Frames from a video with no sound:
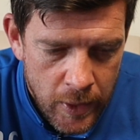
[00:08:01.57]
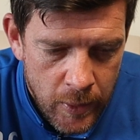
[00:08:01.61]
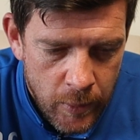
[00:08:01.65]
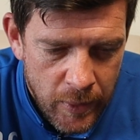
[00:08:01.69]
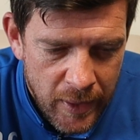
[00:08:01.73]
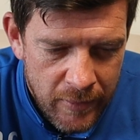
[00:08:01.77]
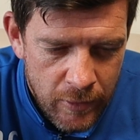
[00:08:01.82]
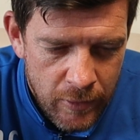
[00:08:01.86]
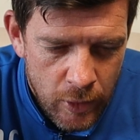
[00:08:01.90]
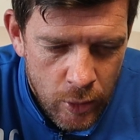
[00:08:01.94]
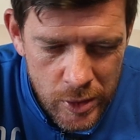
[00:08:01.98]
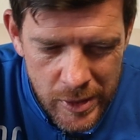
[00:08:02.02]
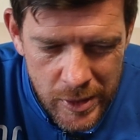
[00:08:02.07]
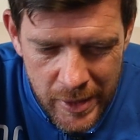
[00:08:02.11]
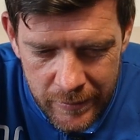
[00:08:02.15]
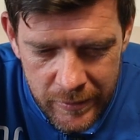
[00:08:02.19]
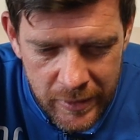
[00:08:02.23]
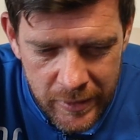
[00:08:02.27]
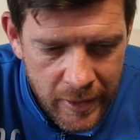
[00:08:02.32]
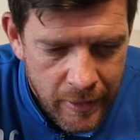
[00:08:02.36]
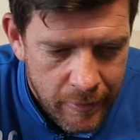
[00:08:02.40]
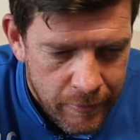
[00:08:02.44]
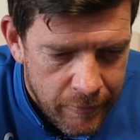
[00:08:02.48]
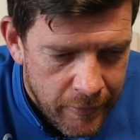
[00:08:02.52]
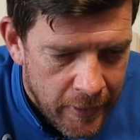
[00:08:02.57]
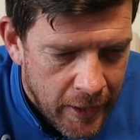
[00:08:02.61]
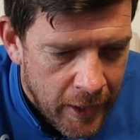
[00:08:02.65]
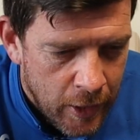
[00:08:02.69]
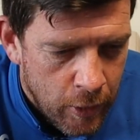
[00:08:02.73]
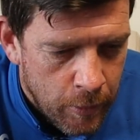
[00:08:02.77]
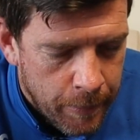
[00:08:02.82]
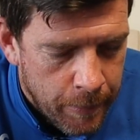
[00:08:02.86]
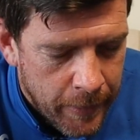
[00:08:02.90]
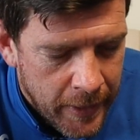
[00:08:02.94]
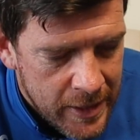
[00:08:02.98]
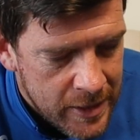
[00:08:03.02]
where we haven't looked after that
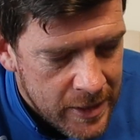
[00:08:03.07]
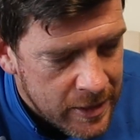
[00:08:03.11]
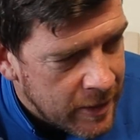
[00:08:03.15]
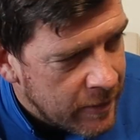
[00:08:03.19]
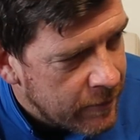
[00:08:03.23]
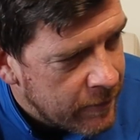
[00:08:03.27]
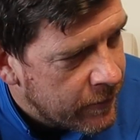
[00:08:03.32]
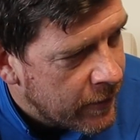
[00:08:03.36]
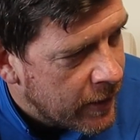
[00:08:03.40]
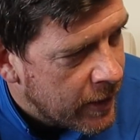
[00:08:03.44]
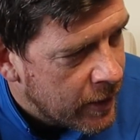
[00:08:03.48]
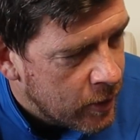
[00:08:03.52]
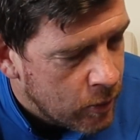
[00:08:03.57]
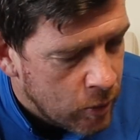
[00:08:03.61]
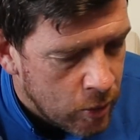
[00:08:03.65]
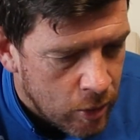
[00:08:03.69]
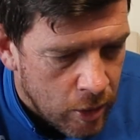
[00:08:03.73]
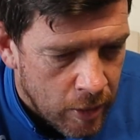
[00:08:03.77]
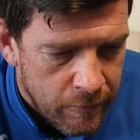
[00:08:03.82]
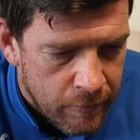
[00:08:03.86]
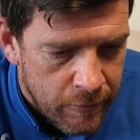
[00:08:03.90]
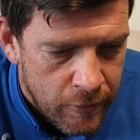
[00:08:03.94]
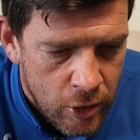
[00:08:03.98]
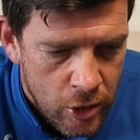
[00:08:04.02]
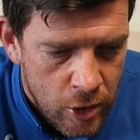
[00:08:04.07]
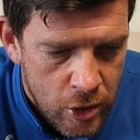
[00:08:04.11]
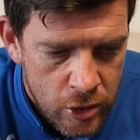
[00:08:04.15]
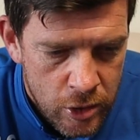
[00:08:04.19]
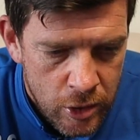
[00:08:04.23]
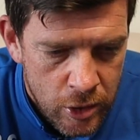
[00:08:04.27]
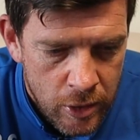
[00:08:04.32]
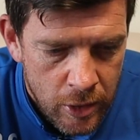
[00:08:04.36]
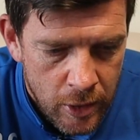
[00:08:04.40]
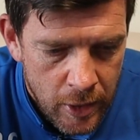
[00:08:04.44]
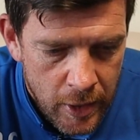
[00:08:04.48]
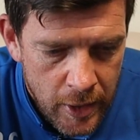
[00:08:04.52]
final pass, that final
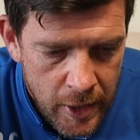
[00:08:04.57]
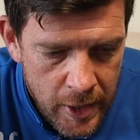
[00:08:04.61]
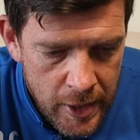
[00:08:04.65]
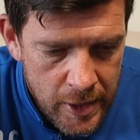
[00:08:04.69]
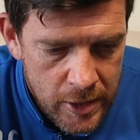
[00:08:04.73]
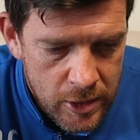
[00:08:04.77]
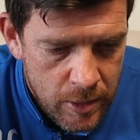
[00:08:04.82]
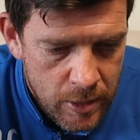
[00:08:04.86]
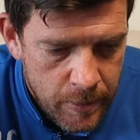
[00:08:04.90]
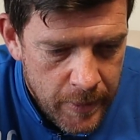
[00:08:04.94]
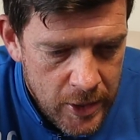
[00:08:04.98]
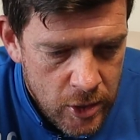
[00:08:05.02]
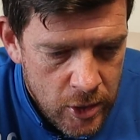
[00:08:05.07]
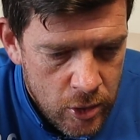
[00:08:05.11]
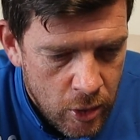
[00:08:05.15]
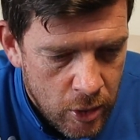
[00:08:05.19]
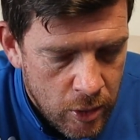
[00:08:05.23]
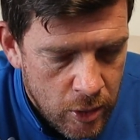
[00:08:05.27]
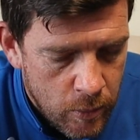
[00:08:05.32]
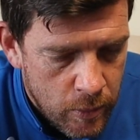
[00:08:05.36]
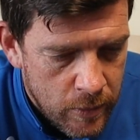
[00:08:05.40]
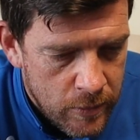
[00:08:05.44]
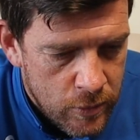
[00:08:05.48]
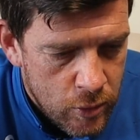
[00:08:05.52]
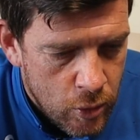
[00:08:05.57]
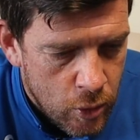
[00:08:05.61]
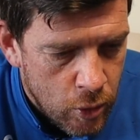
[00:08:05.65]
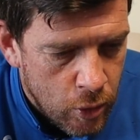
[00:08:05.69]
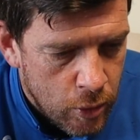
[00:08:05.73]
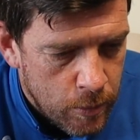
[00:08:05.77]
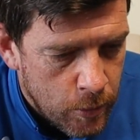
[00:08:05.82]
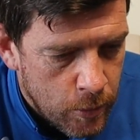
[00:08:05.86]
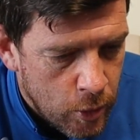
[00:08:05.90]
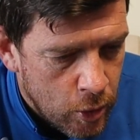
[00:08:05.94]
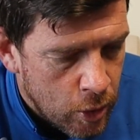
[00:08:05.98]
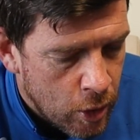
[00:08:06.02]
conversion to make sure that we've
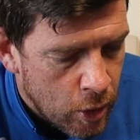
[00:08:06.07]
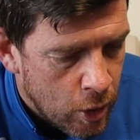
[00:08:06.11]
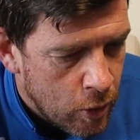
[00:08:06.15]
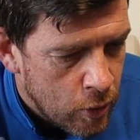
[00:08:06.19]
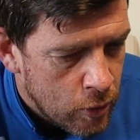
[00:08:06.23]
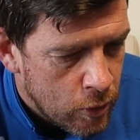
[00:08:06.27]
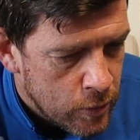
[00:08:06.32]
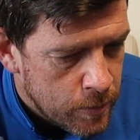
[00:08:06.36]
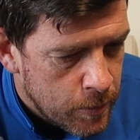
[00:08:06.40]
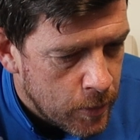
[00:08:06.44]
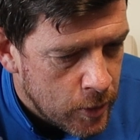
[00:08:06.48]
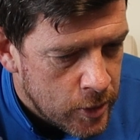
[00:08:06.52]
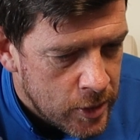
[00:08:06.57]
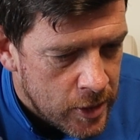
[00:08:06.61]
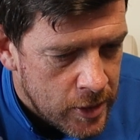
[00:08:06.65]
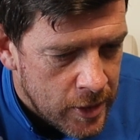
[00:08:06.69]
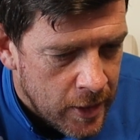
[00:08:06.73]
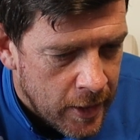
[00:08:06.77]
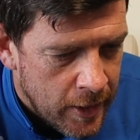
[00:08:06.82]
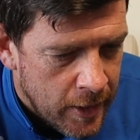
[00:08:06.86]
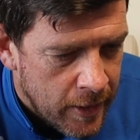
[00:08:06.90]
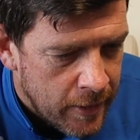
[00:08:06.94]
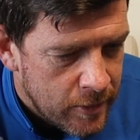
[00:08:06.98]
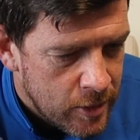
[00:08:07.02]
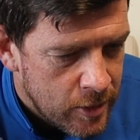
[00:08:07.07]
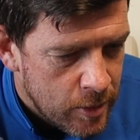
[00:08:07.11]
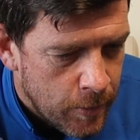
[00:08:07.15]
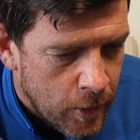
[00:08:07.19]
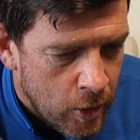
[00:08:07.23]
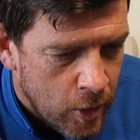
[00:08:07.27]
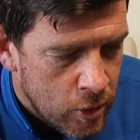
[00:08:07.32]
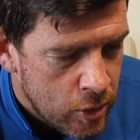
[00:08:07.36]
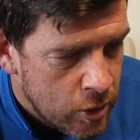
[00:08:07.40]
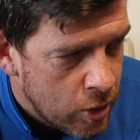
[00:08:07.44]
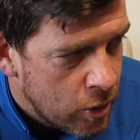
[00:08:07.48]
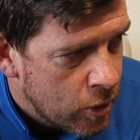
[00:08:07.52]
scored more goals. But
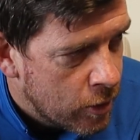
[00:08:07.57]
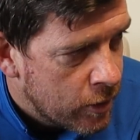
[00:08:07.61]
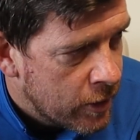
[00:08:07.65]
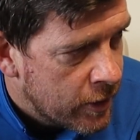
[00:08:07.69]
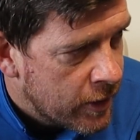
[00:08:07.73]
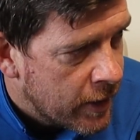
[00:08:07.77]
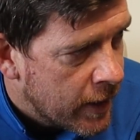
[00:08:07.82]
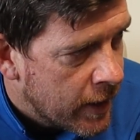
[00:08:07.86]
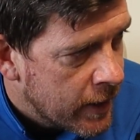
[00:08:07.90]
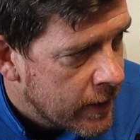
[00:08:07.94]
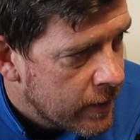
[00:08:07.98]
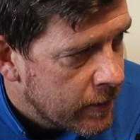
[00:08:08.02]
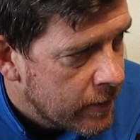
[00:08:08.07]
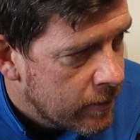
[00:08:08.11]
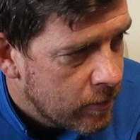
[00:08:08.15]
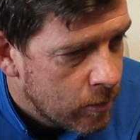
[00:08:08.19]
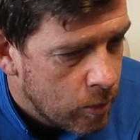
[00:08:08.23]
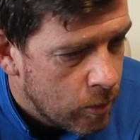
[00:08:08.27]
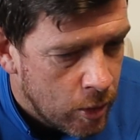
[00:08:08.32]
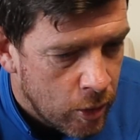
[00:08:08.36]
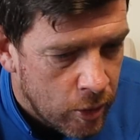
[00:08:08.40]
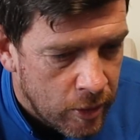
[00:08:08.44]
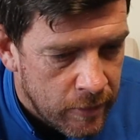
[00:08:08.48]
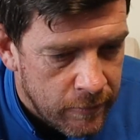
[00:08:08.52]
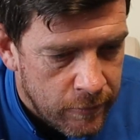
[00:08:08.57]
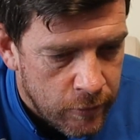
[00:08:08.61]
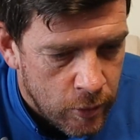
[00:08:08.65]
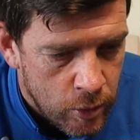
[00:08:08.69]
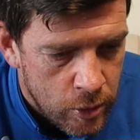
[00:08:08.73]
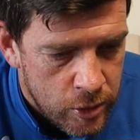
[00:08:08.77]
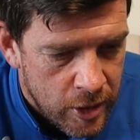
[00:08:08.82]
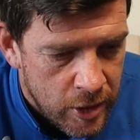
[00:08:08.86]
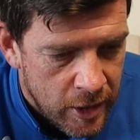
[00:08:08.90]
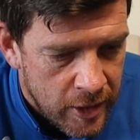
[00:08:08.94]
tomorrow's another day. We're looking forward